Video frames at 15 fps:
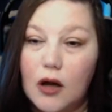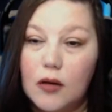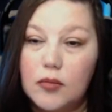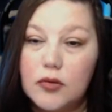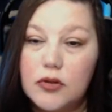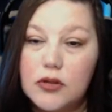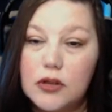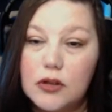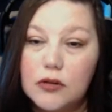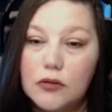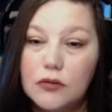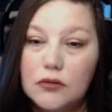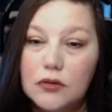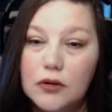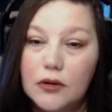
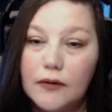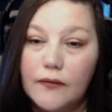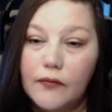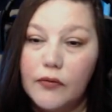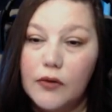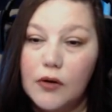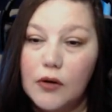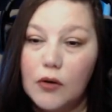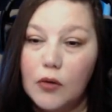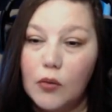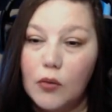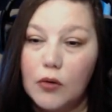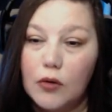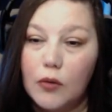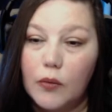cobblestone.
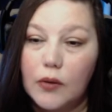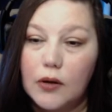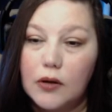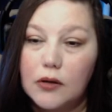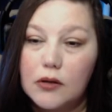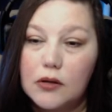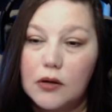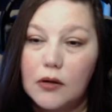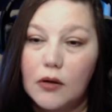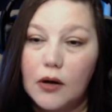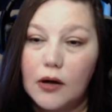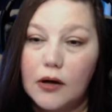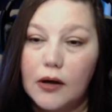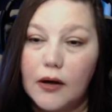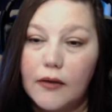We're going to want, I
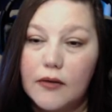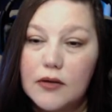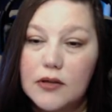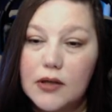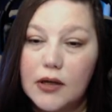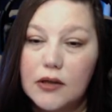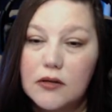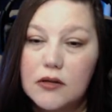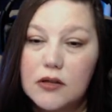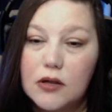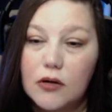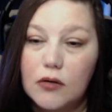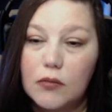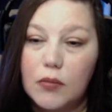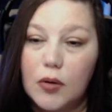already got the
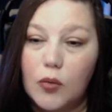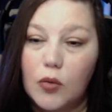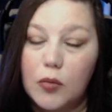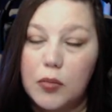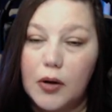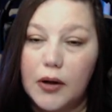sandstone, but we'll